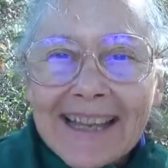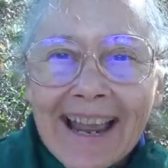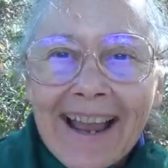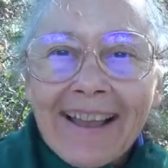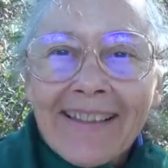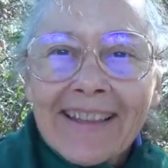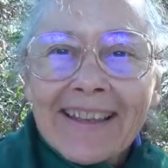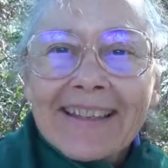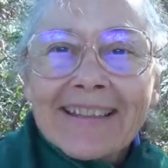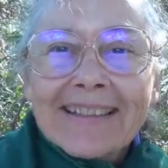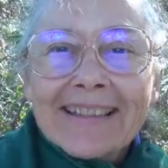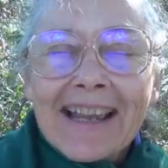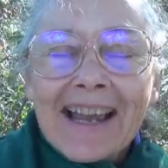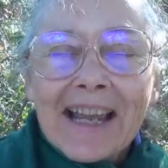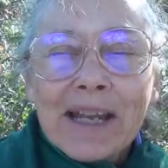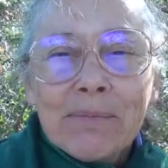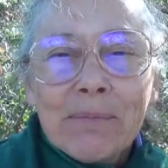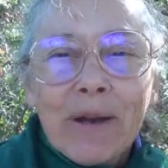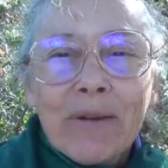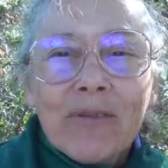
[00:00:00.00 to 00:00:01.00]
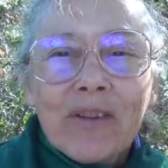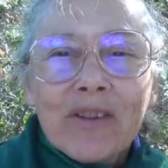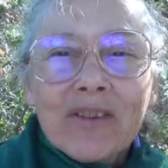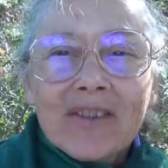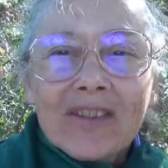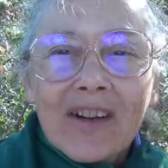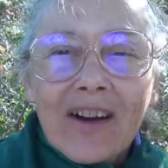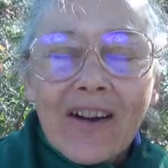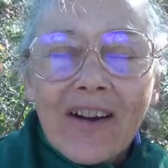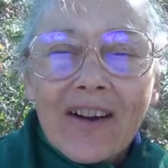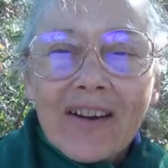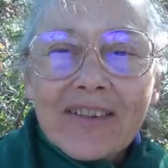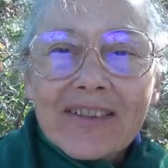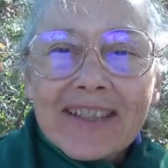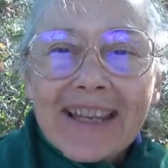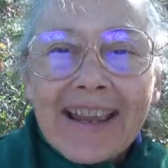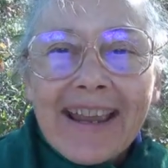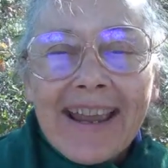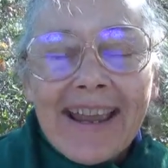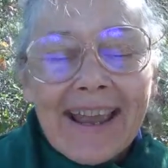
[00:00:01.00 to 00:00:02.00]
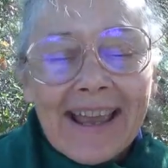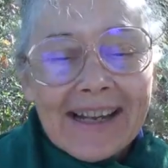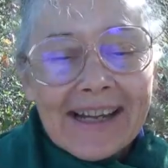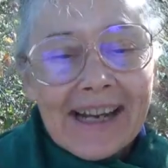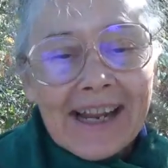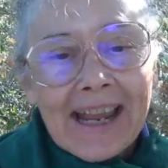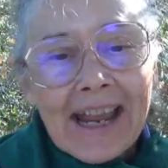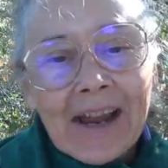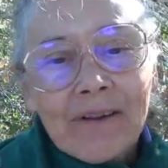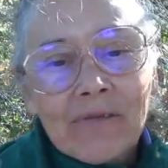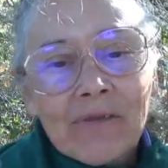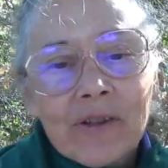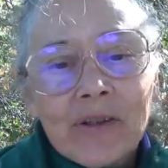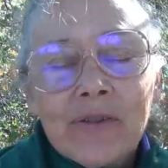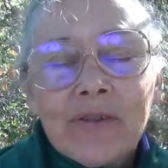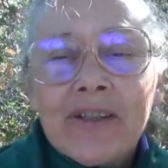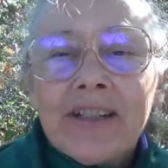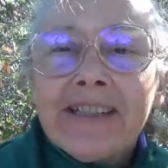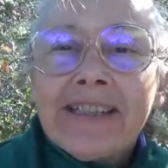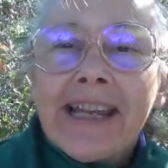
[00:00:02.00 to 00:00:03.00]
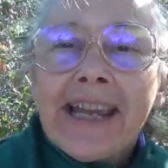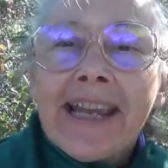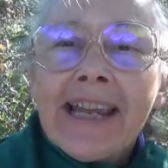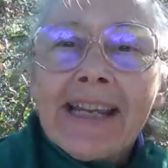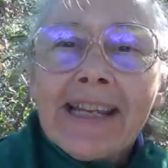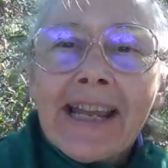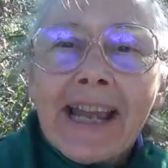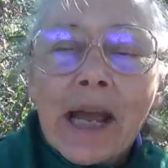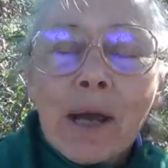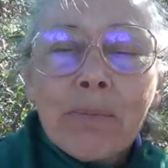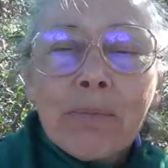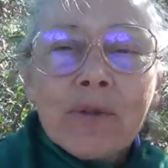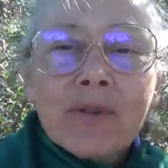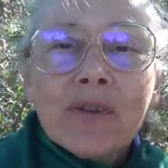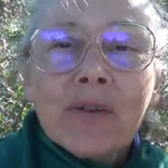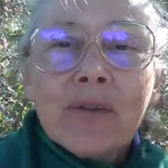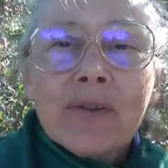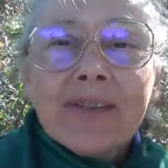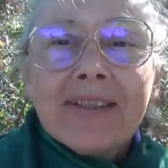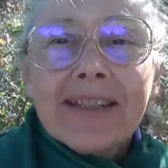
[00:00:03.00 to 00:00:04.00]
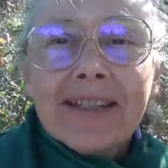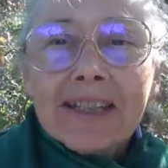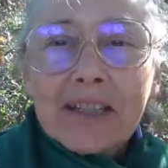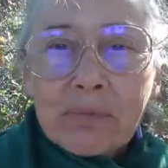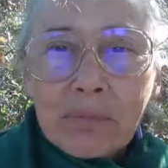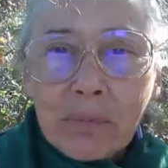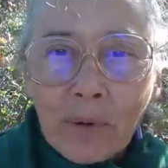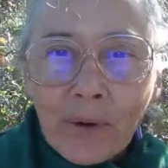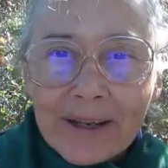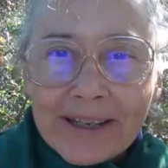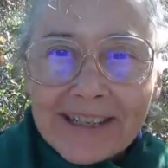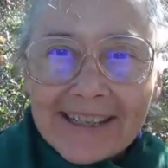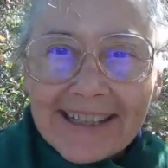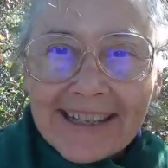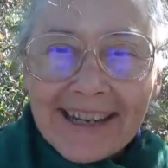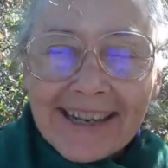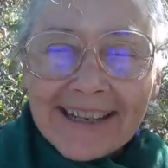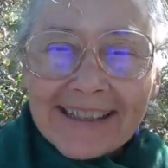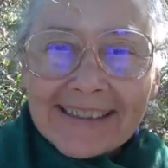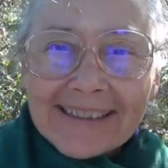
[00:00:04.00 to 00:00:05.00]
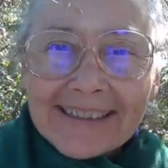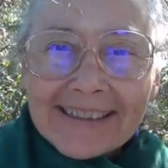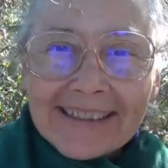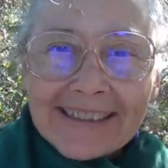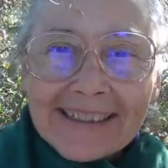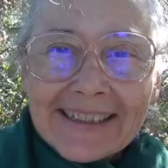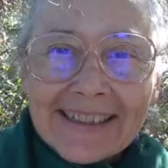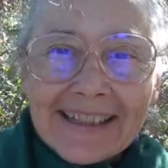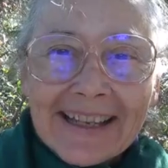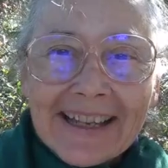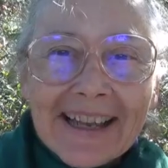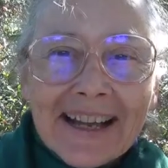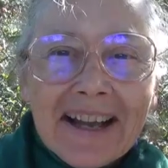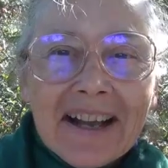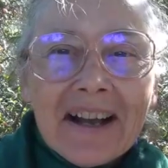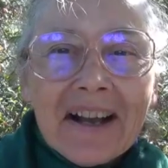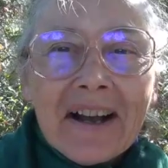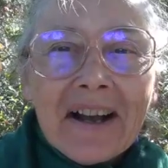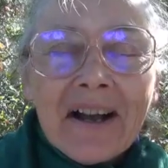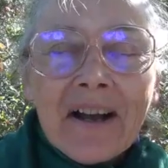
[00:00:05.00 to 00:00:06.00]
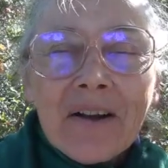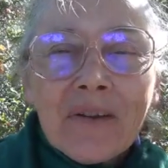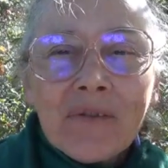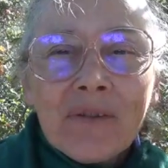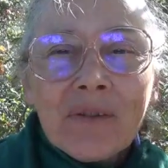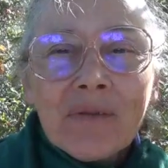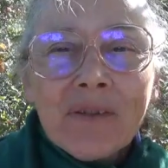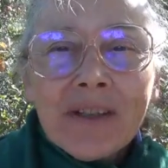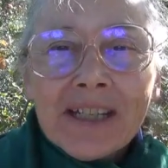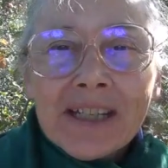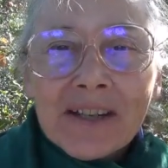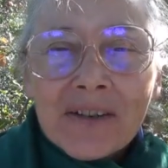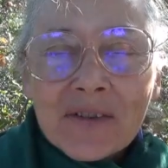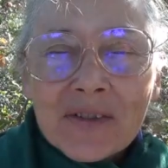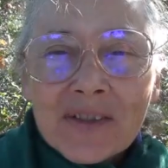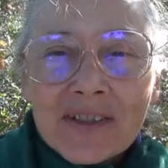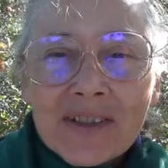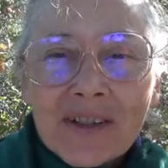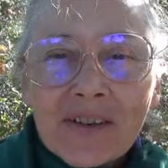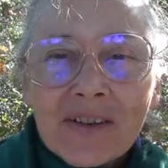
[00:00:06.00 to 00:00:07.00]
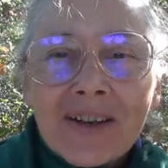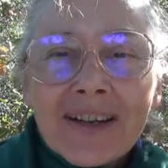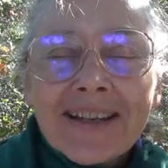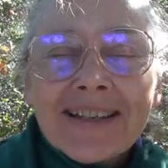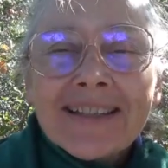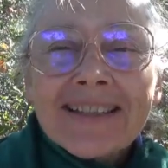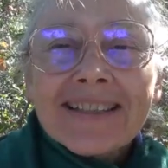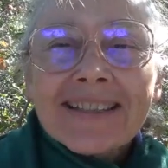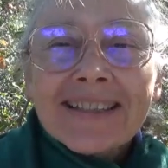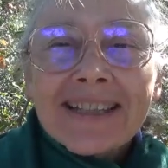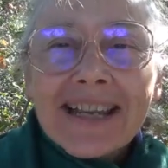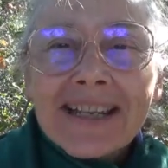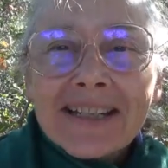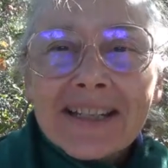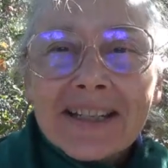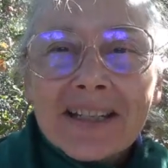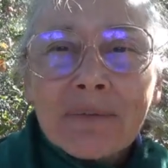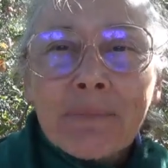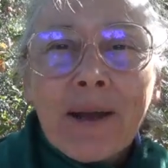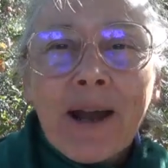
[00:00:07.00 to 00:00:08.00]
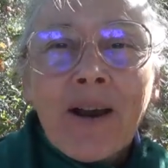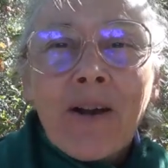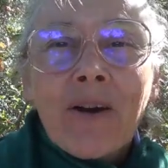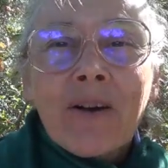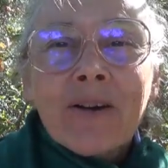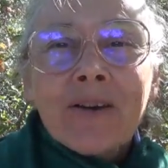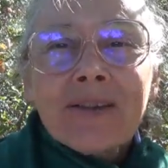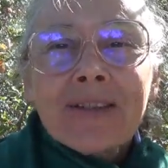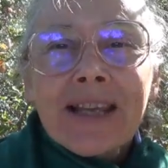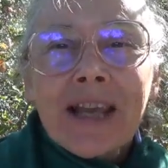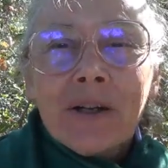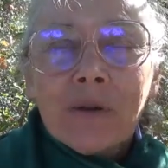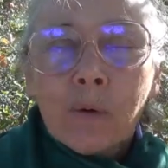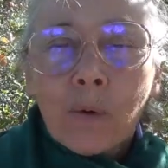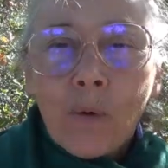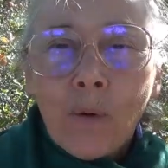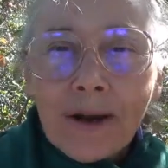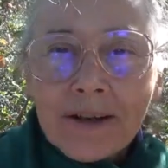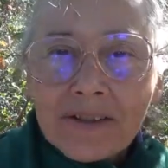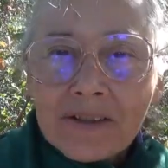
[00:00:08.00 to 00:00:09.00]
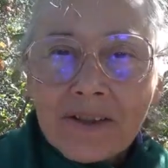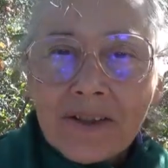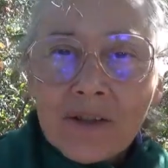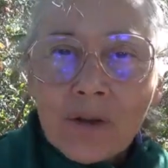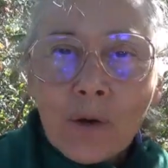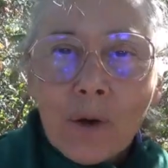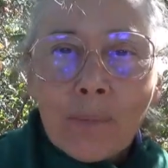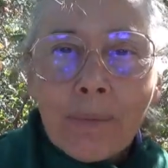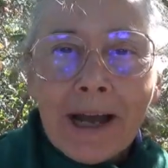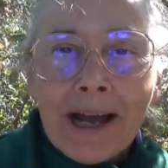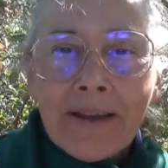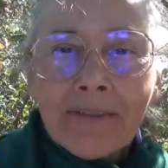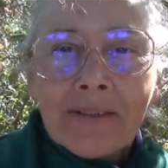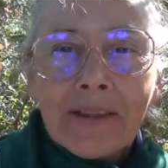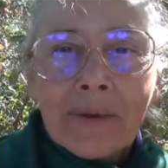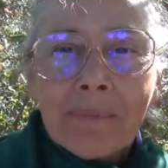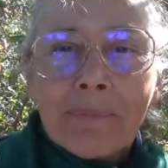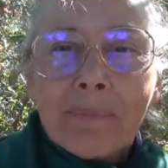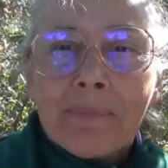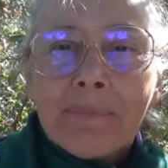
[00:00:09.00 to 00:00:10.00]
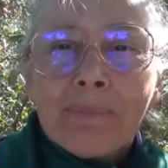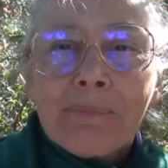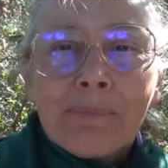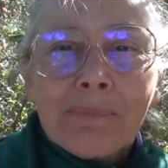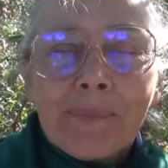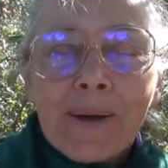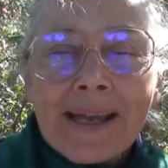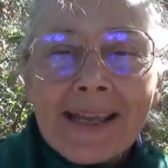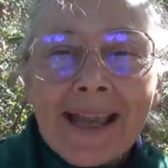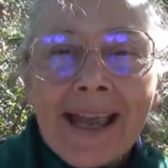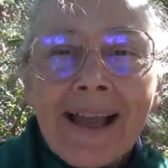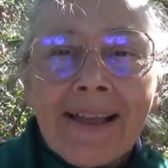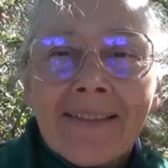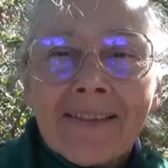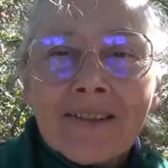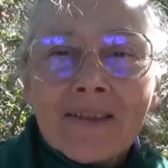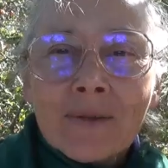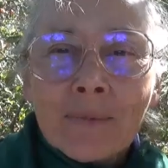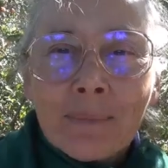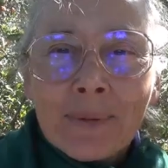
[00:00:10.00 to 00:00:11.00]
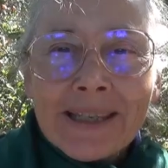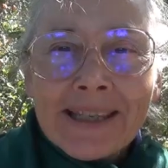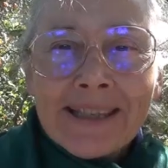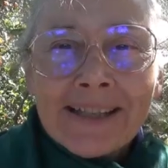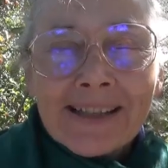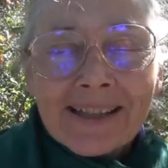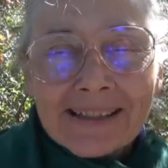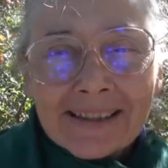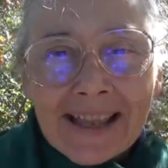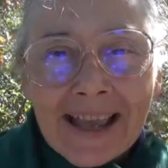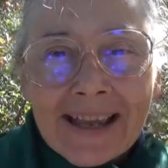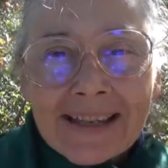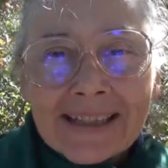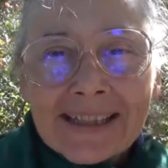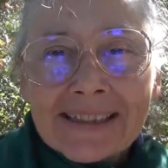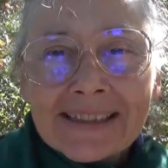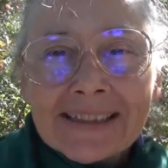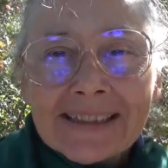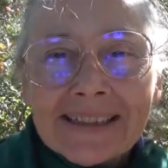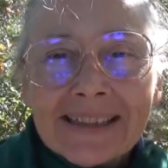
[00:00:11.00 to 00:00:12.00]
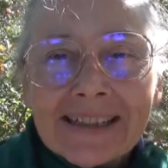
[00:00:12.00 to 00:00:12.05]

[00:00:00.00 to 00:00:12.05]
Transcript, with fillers: Alice. I am of the stars, and I have for you today episode 6.10 of the video series Satan's Powers and What to Do About Them by Alice B. Clagett.